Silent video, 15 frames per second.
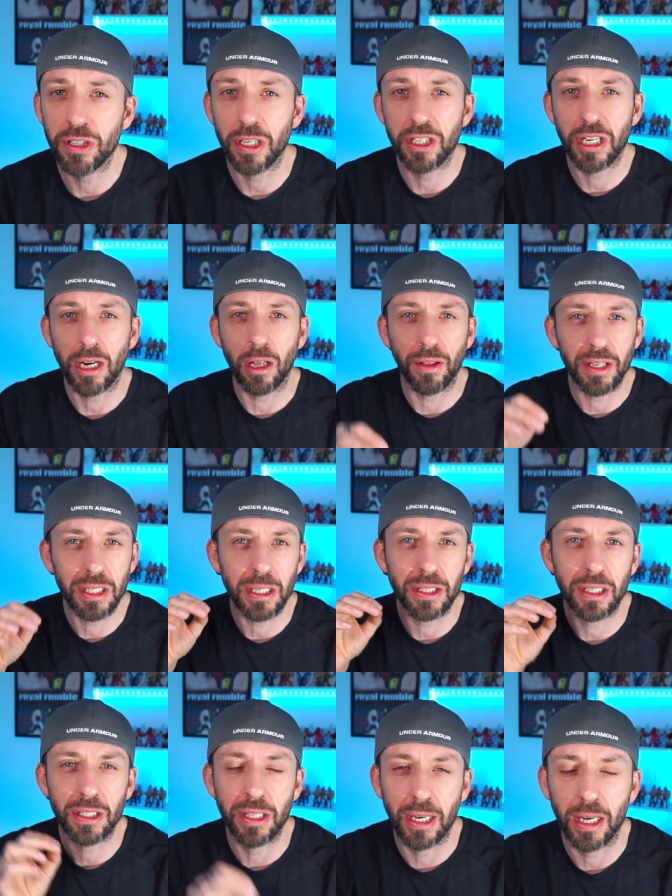the channel, this is the
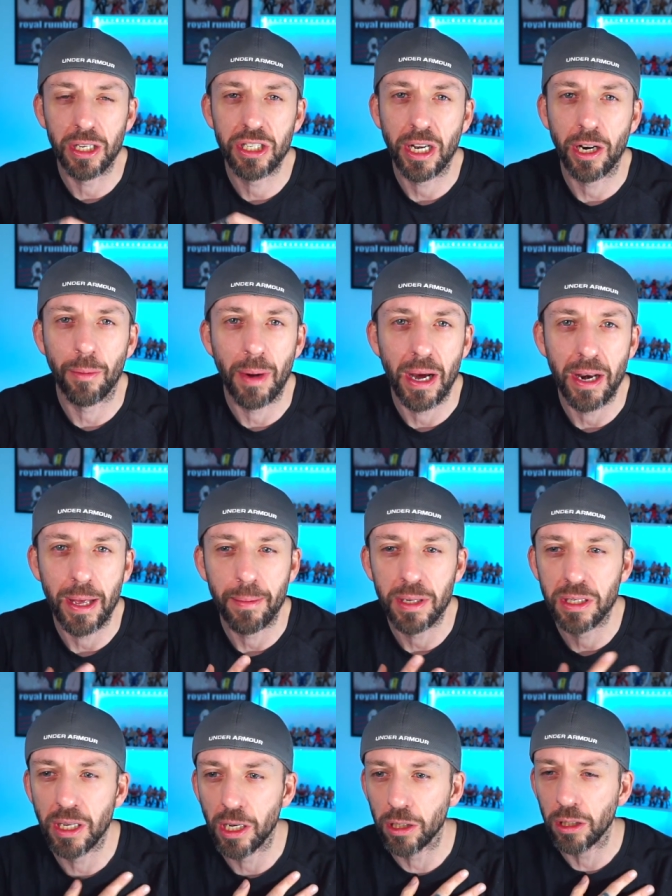Stinger channel. My name is
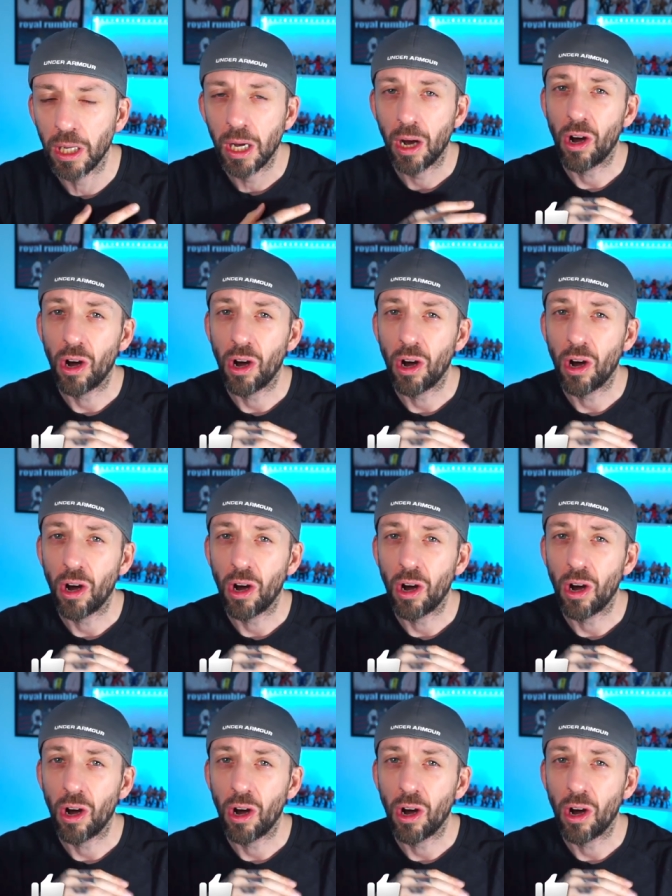Neil.